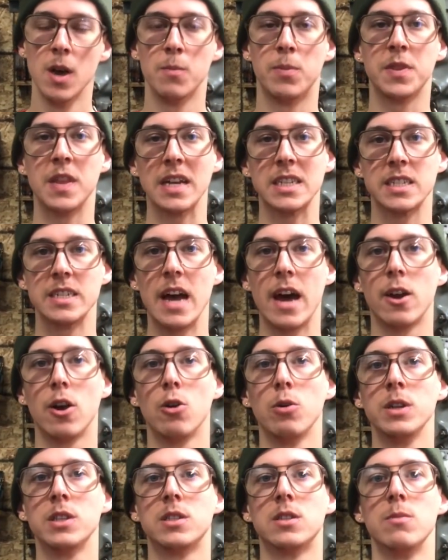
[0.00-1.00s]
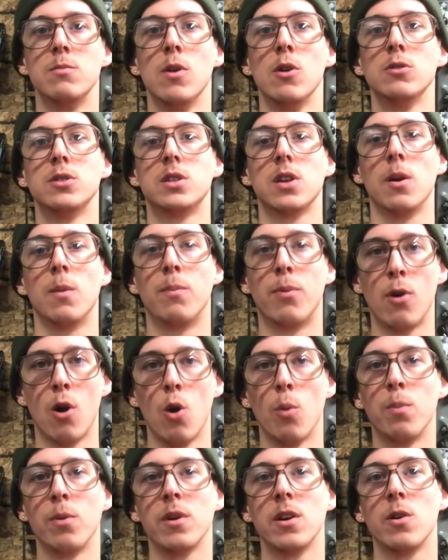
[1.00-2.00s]
But that's not always the most
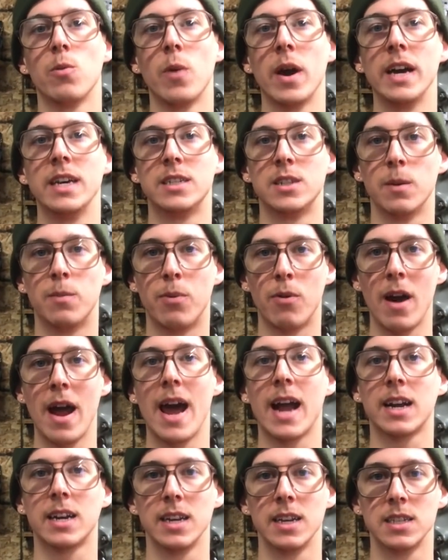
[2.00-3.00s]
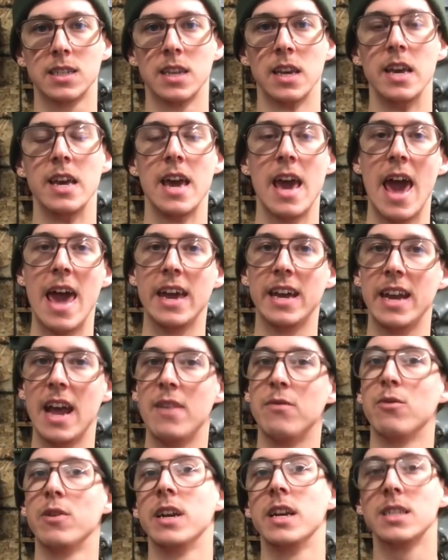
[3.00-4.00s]
appropriate way to practice in
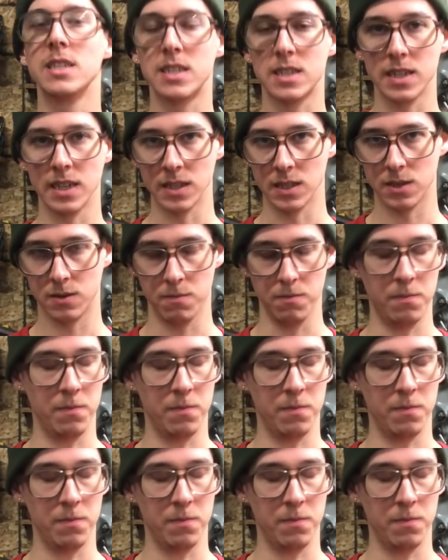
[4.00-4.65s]
every instance.